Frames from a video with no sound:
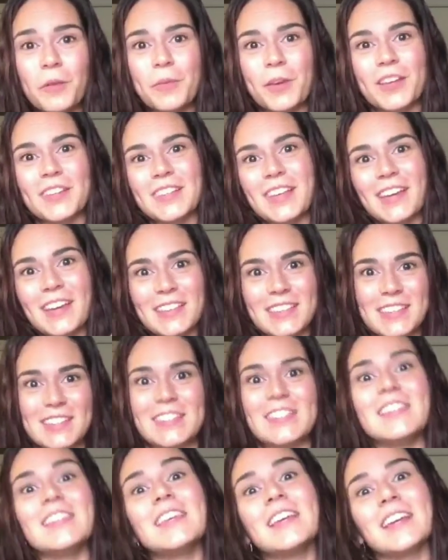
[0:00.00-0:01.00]
because I get to
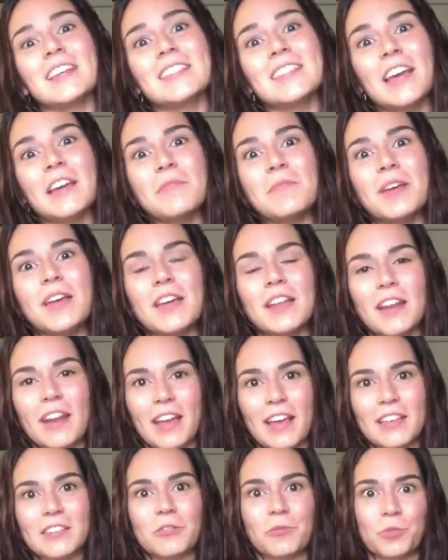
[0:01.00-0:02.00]
see the excitement
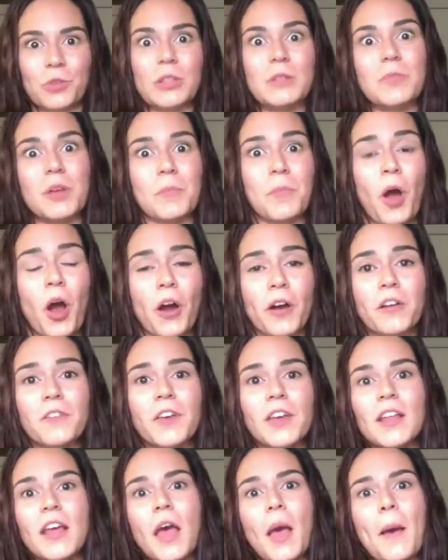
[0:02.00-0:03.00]
and I get to really be a part
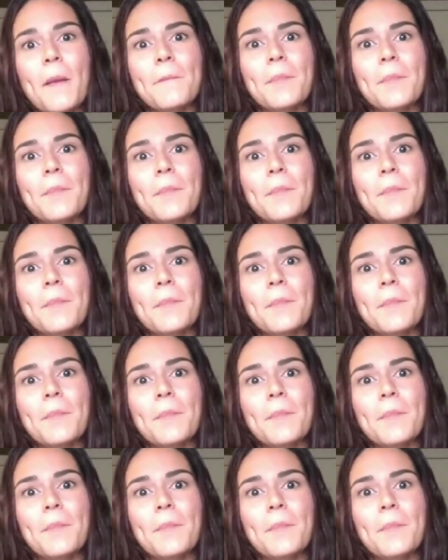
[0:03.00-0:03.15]
of it,